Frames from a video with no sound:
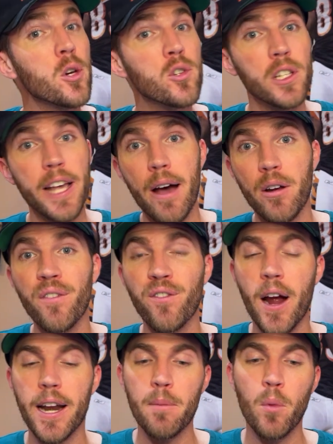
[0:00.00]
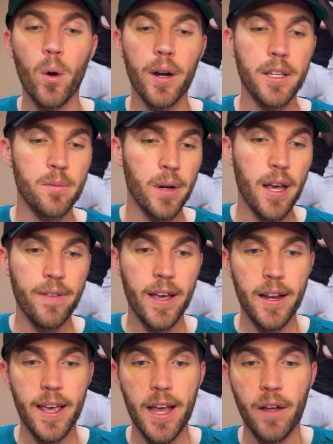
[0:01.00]
Usually out on Friday mornings, but I've
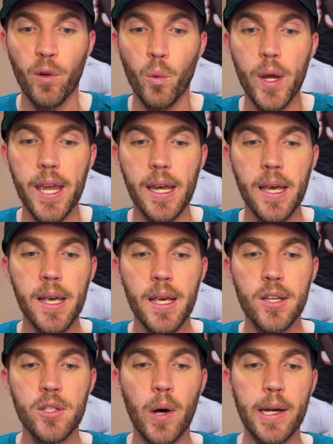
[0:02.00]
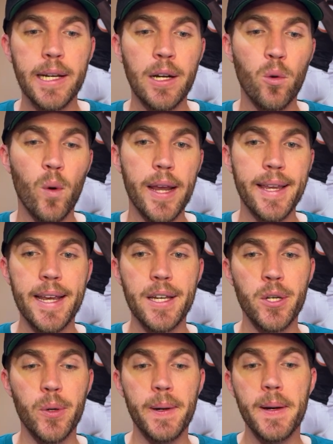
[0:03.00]
had a heck of a week, so I didn't quite
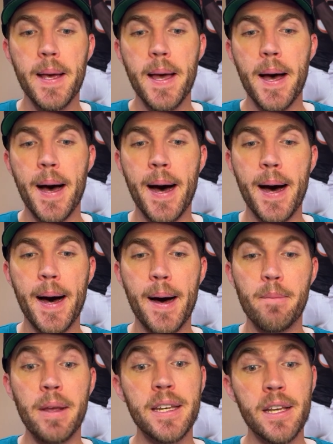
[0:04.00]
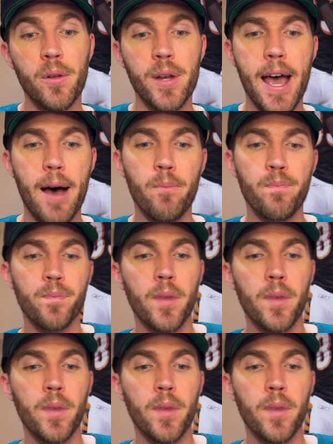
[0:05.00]
get to it until now.